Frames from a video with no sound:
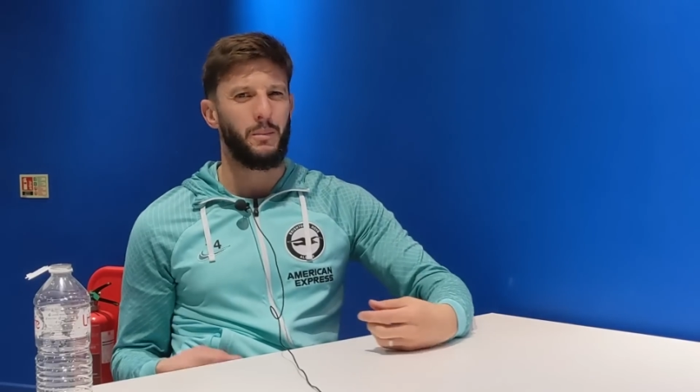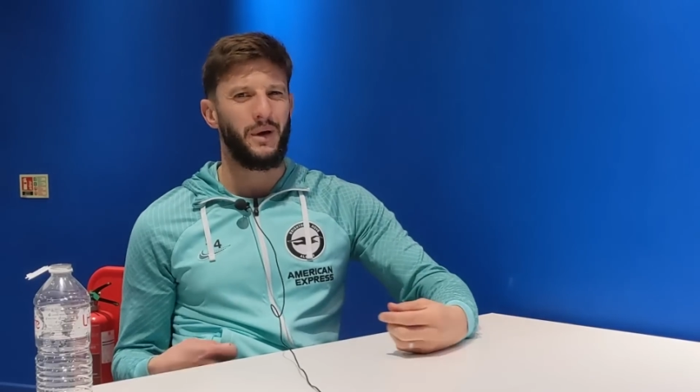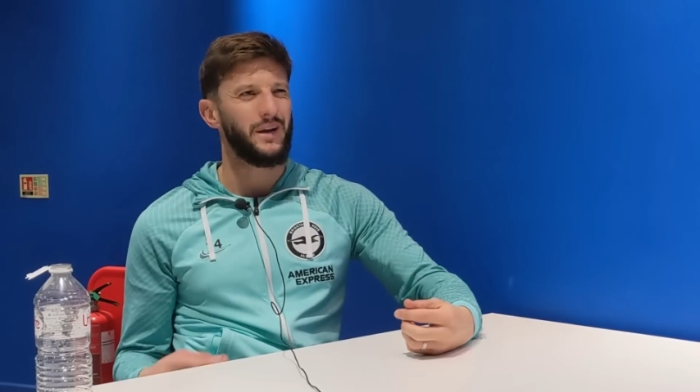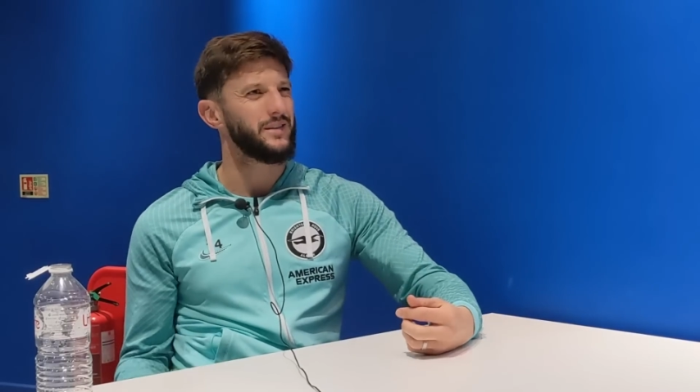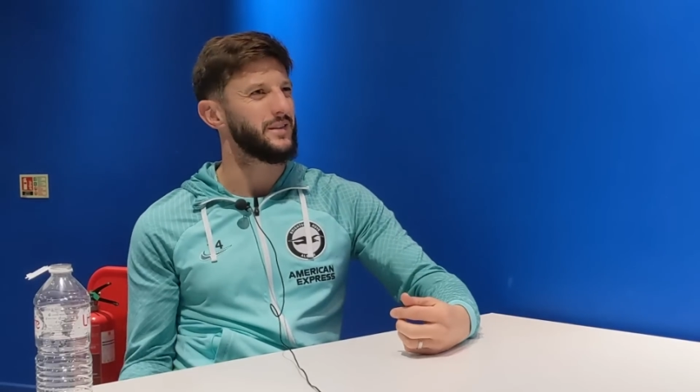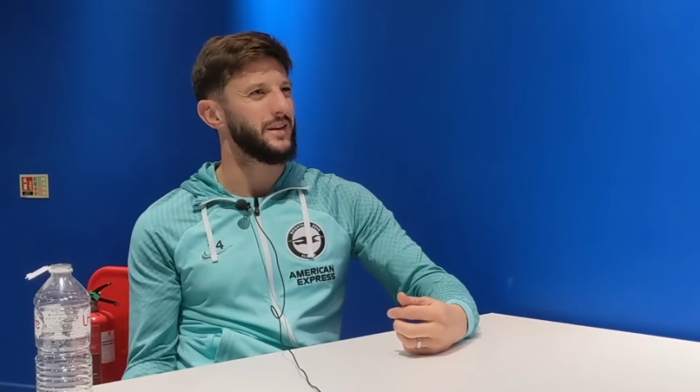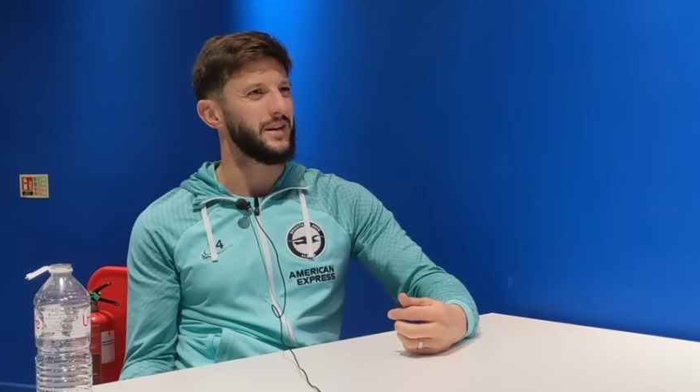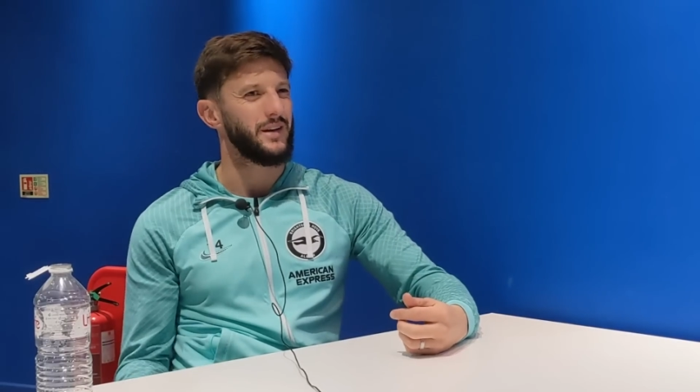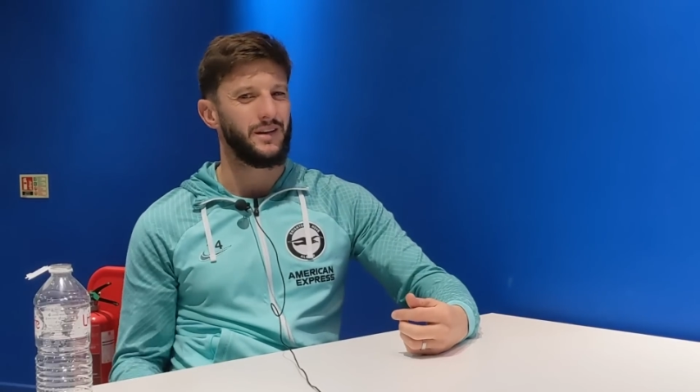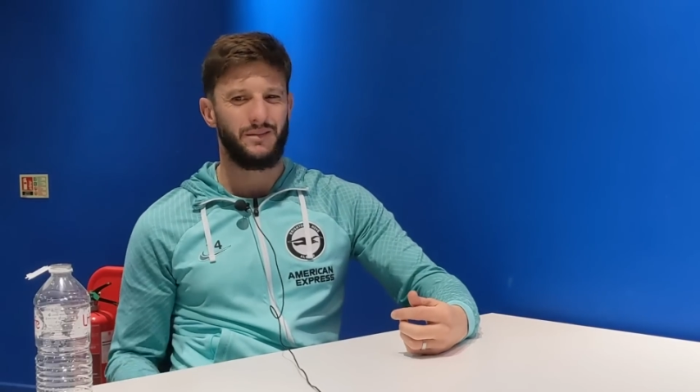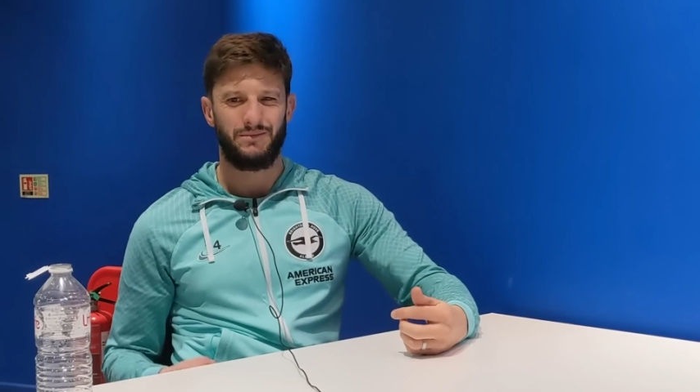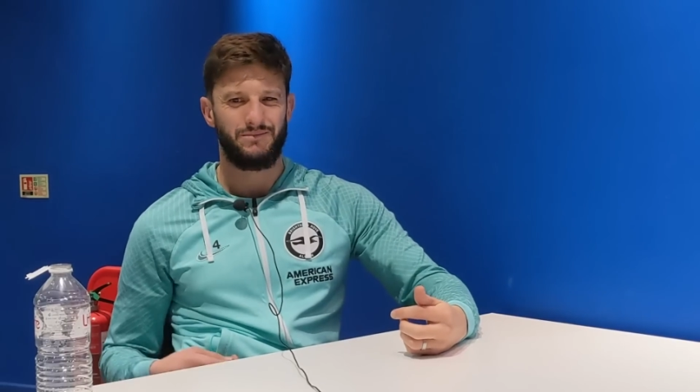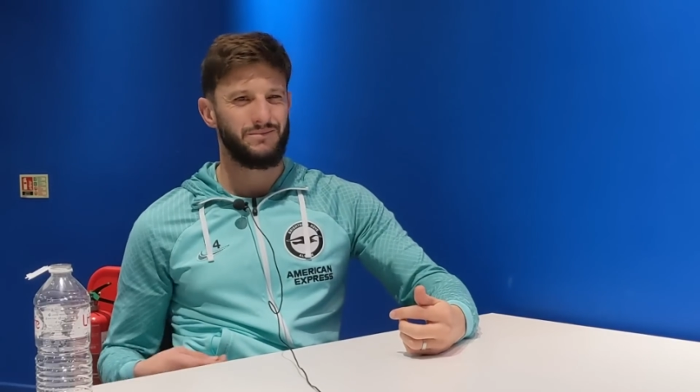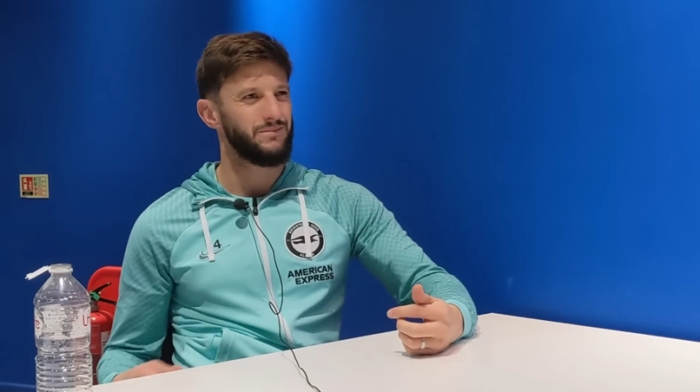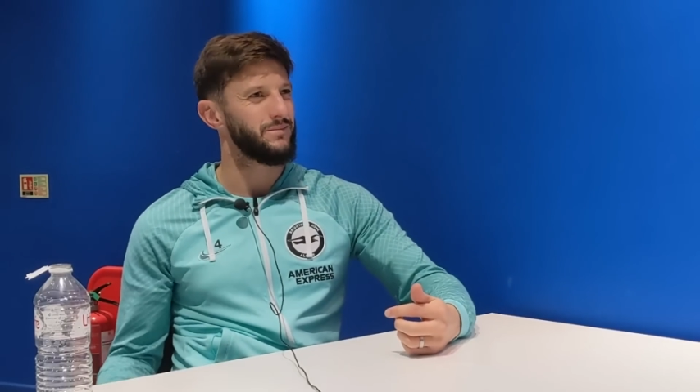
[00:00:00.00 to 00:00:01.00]
Messi
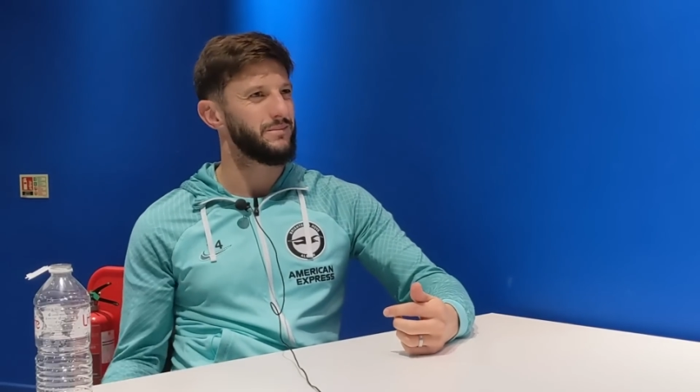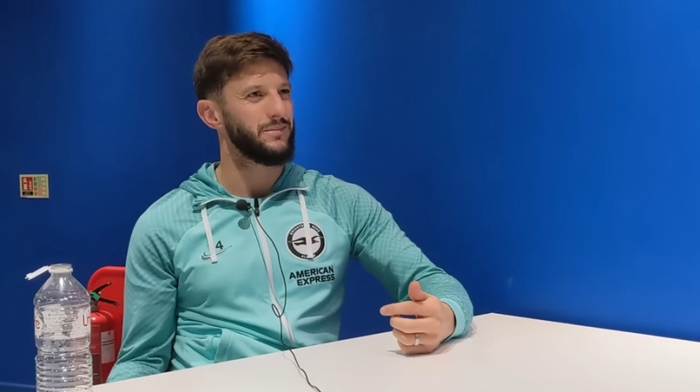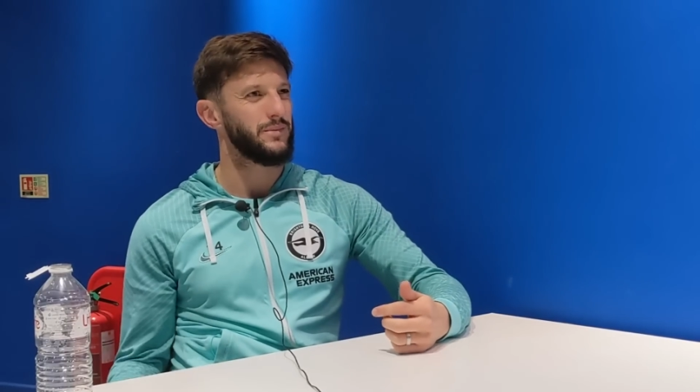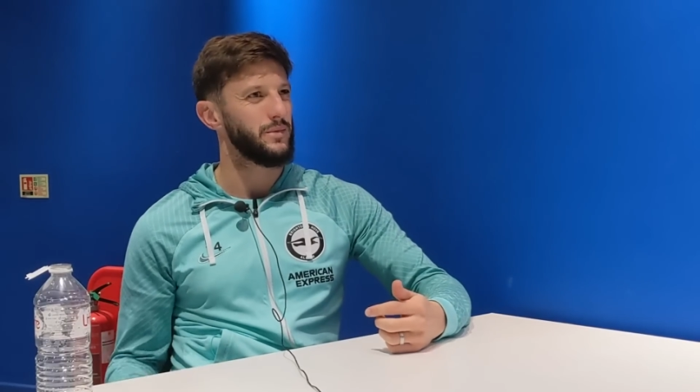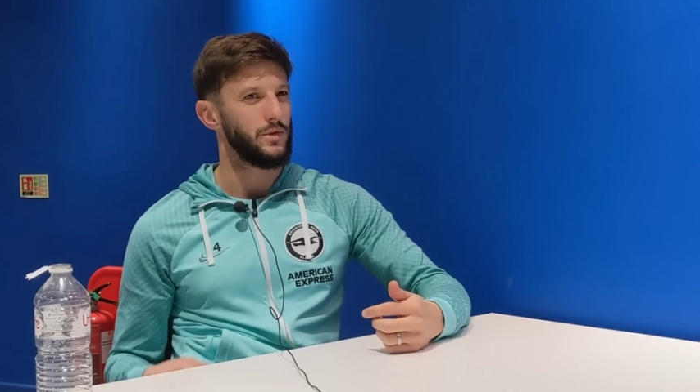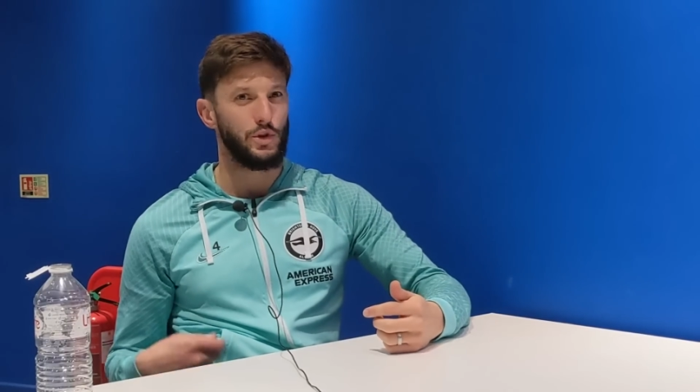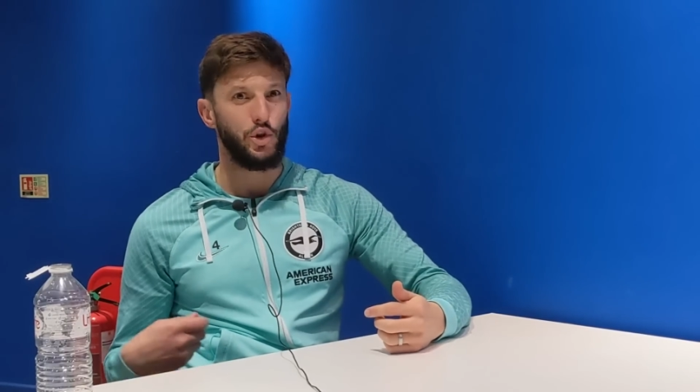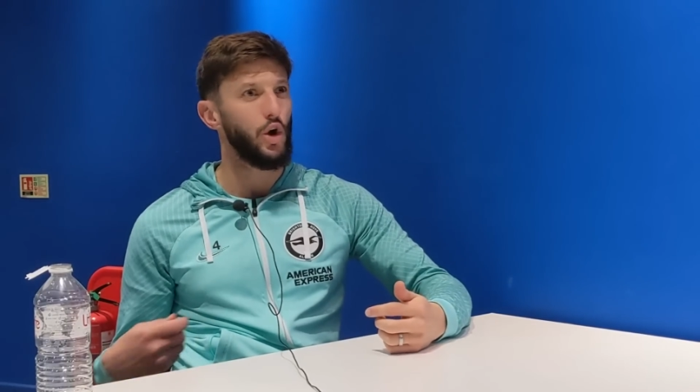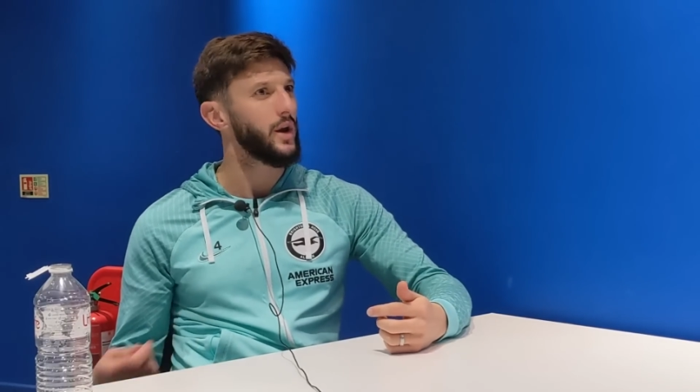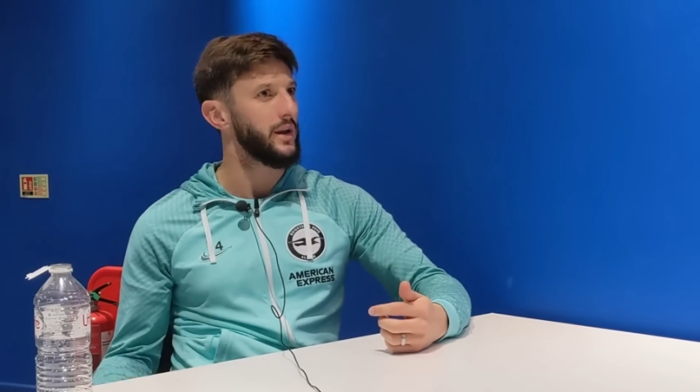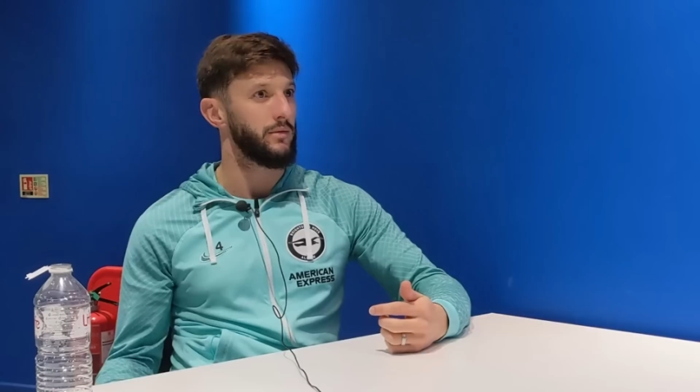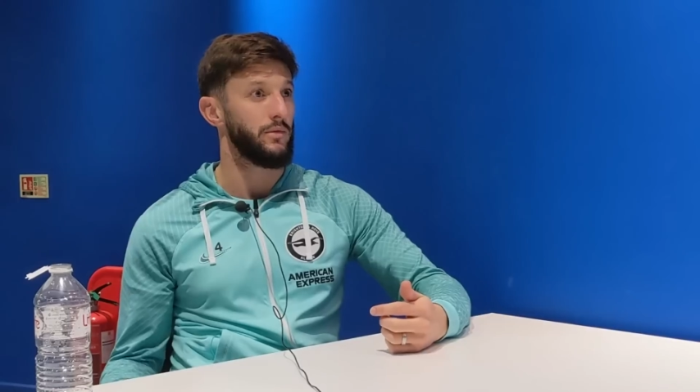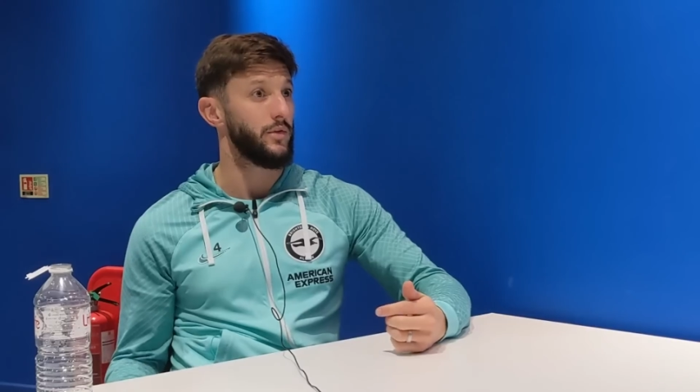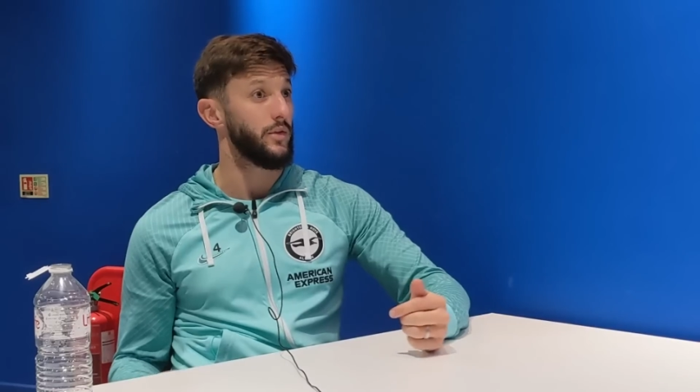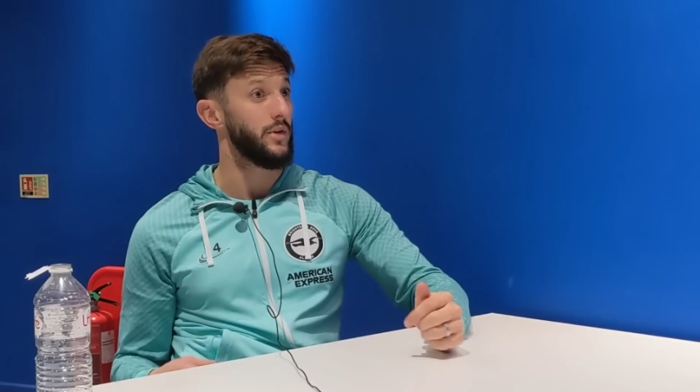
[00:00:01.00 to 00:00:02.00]

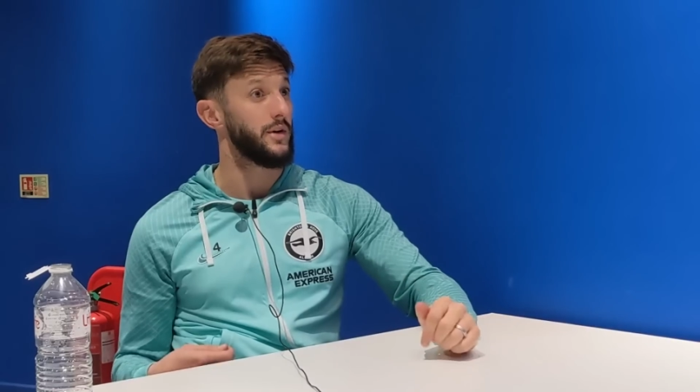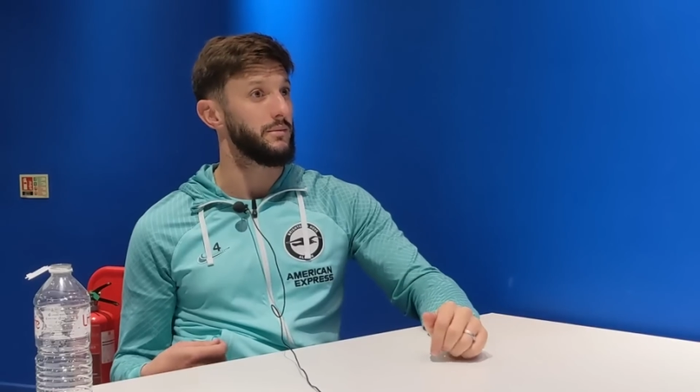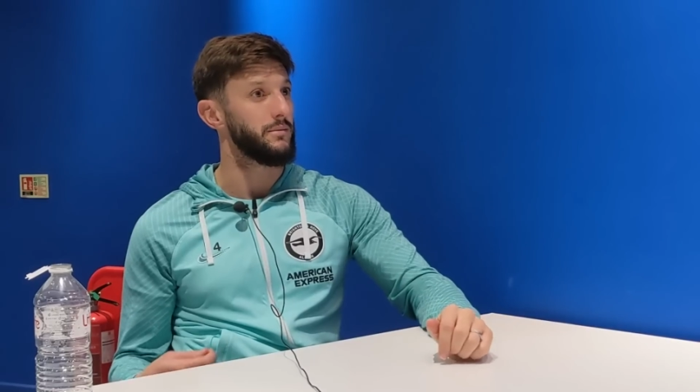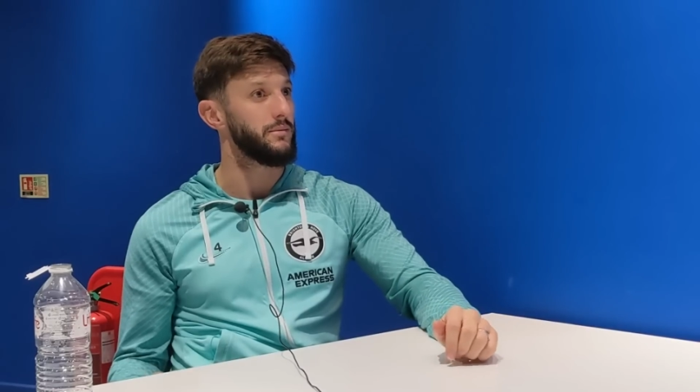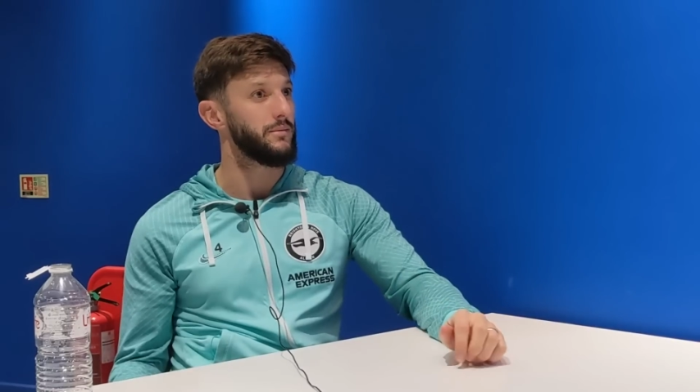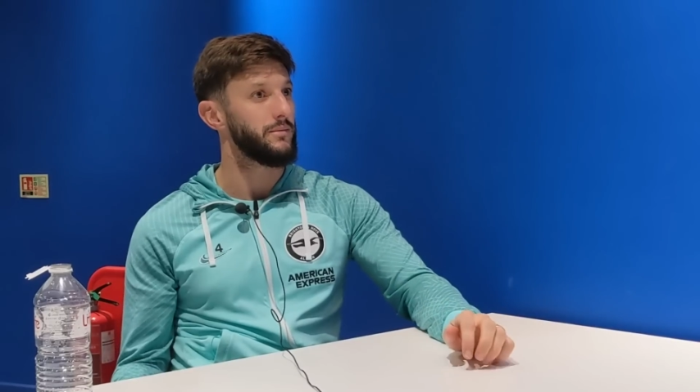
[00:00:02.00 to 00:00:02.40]
looking for him,